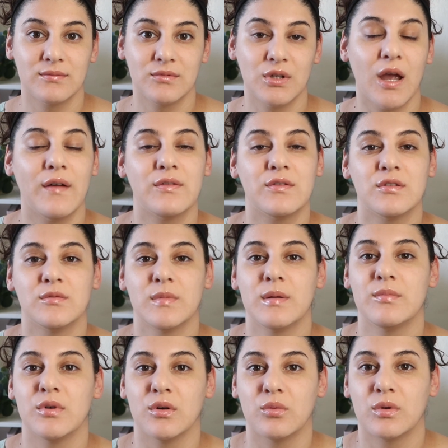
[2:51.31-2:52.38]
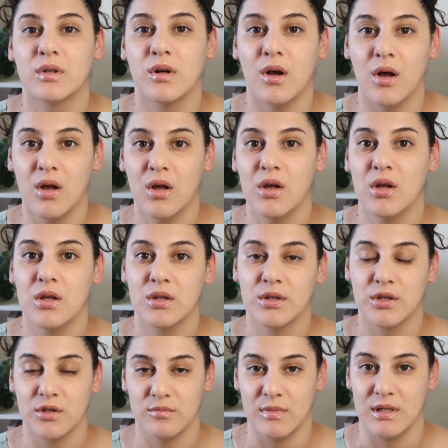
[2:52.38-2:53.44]
You have to remember, we're all
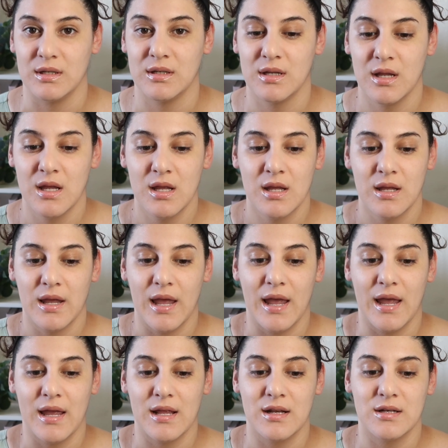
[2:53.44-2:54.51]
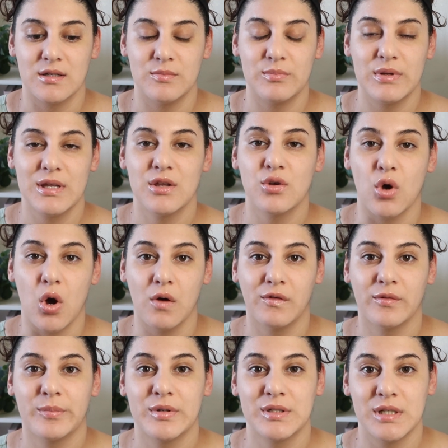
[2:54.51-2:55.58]
human, and being
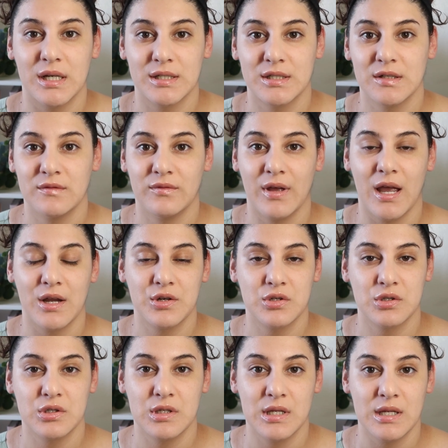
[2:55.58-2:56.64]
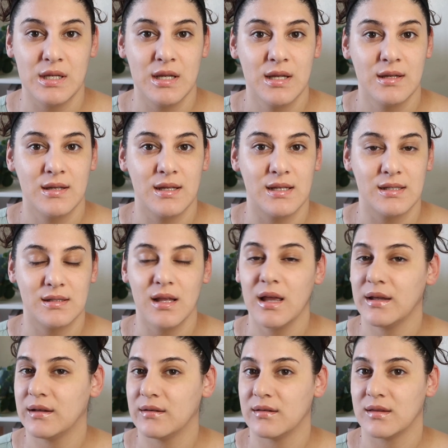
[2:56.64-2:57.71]
overproductive actually is
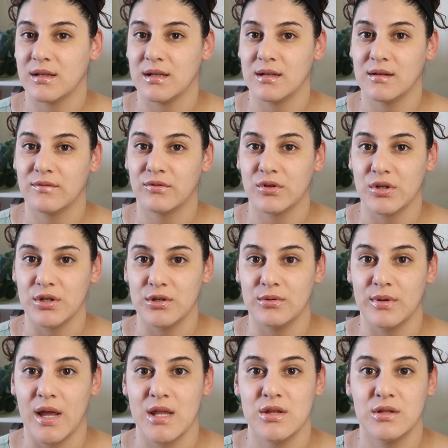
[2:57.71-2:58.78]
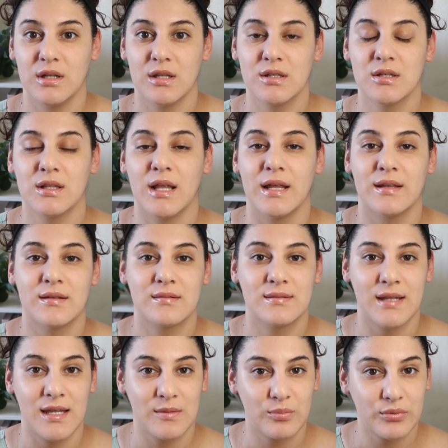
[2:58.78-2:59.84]
not healthy for you, and you need to like
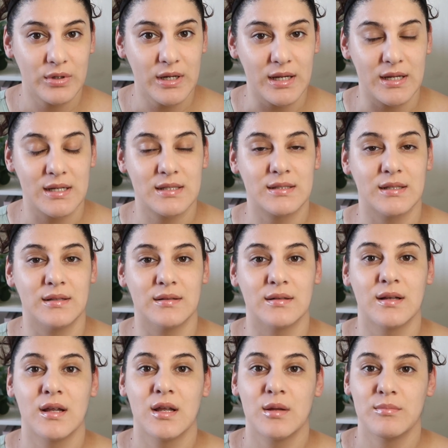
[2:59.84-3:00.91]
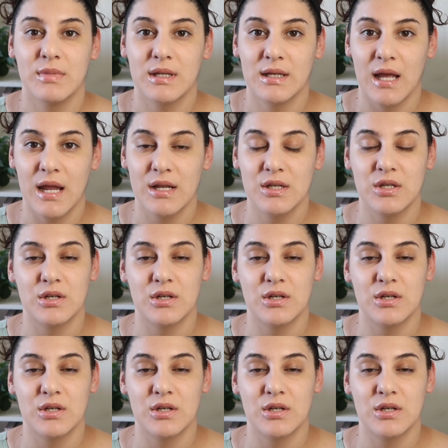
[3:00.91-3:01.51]
take breaks and be kind